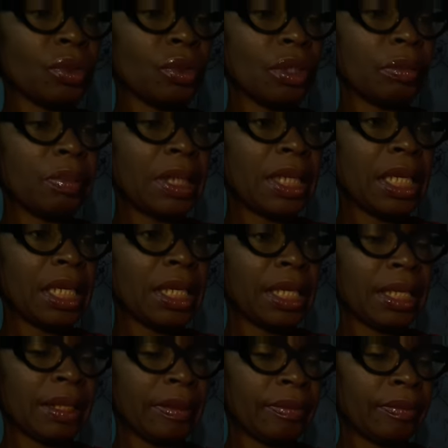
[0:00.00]
to the
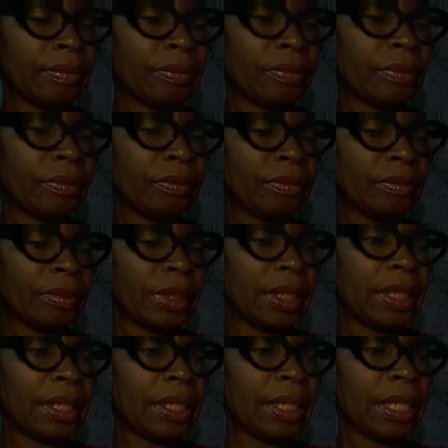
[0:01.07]
beginning
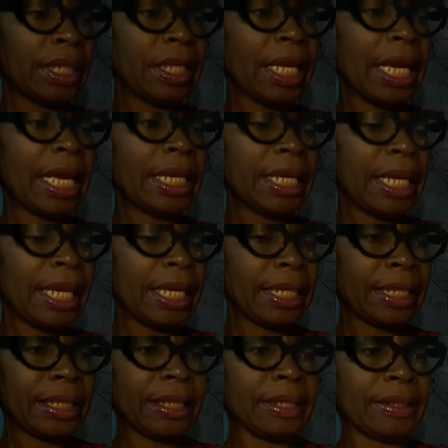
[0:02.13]
and
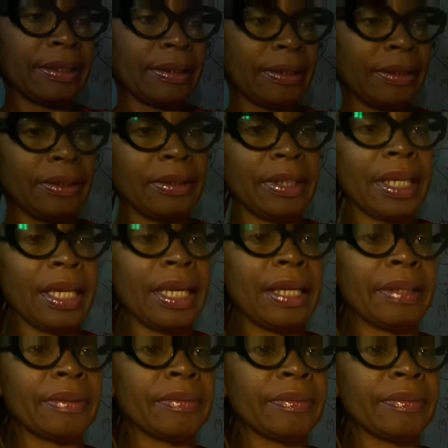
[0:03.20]
end. Okay.